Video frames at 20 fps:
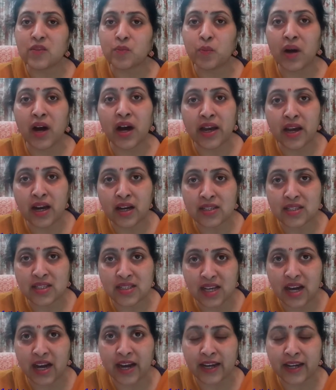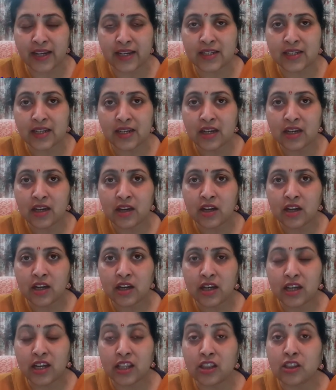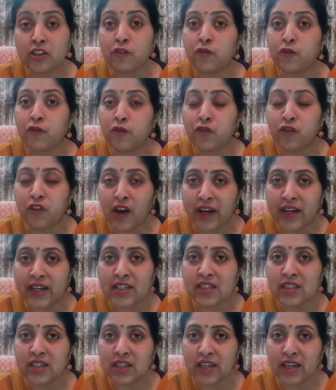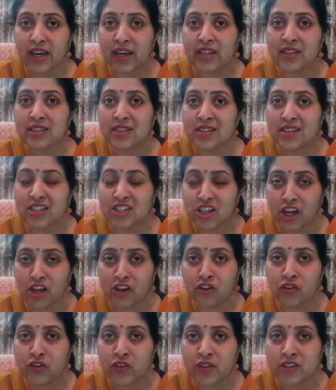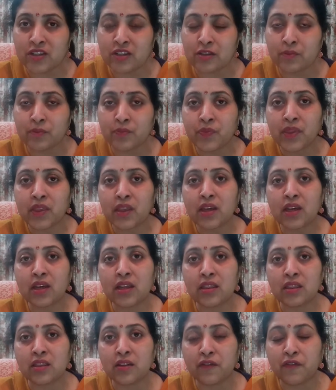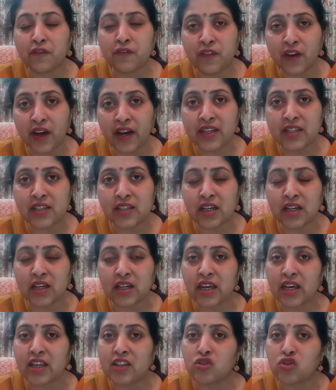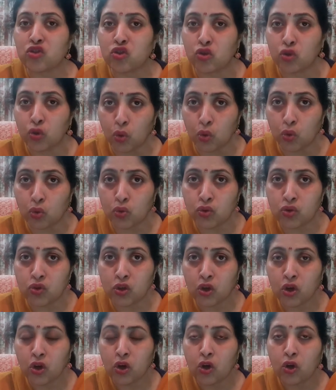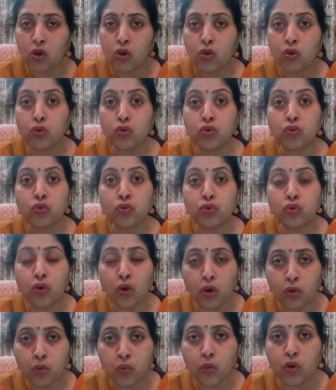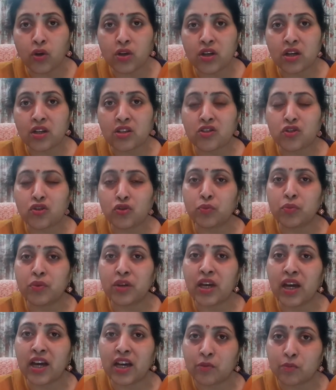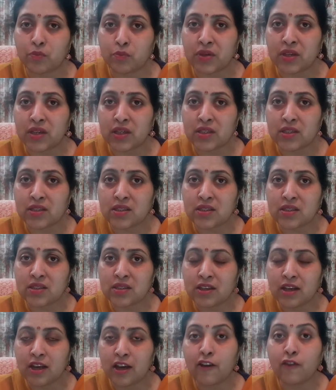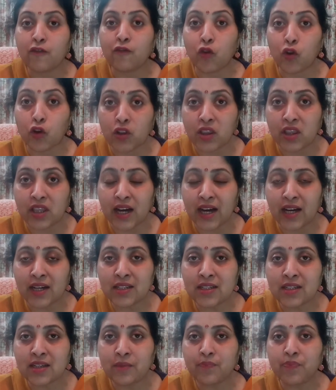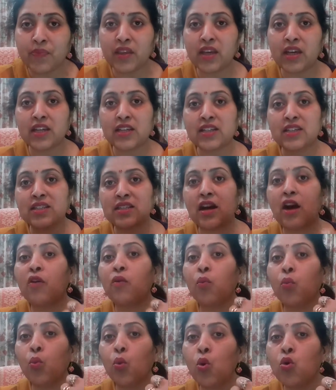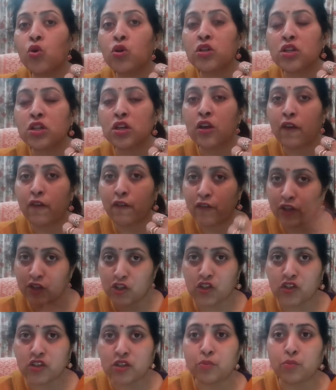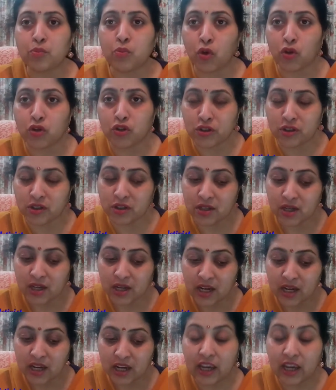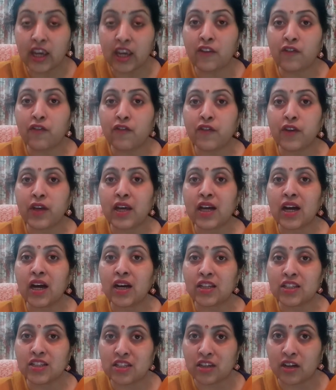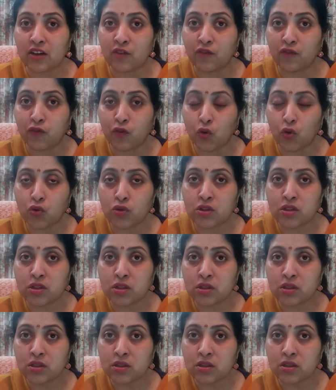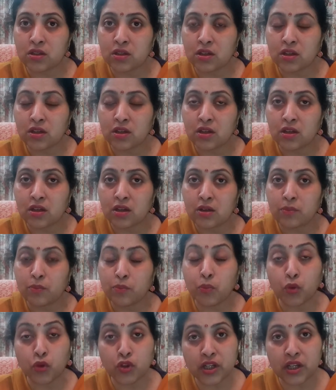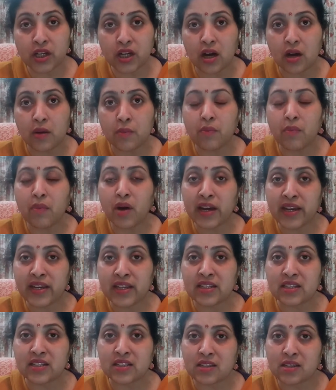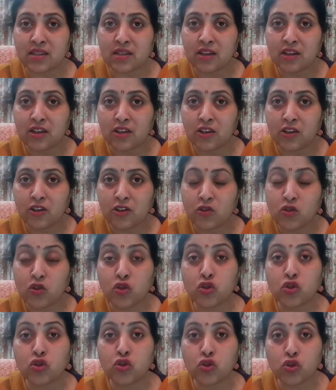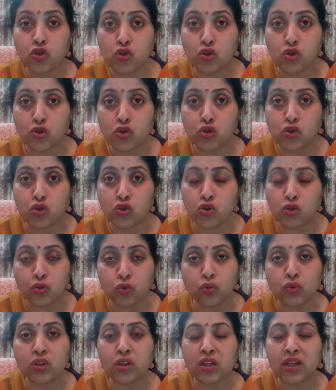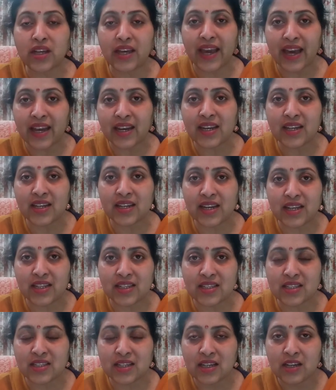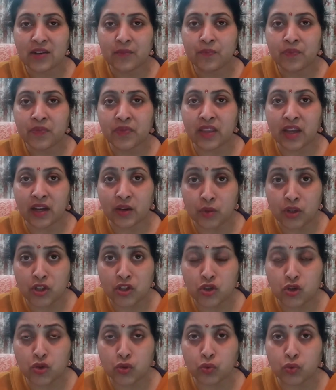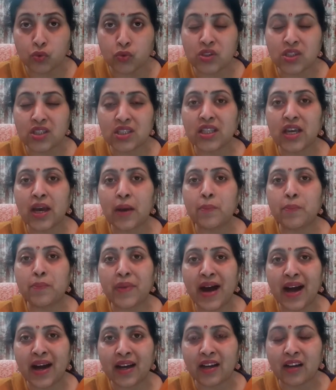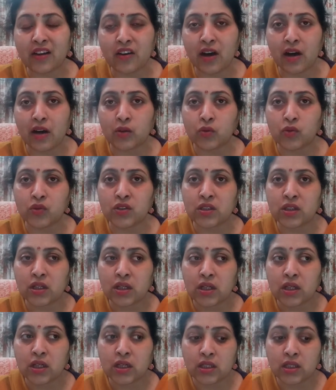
is by our side in the fight against terrorism, in the fight against those who do not want us to be at peace. For that, it is our vote which is important. If we cast our vote, putting our minds to the candidates that we choose, their backgrounds,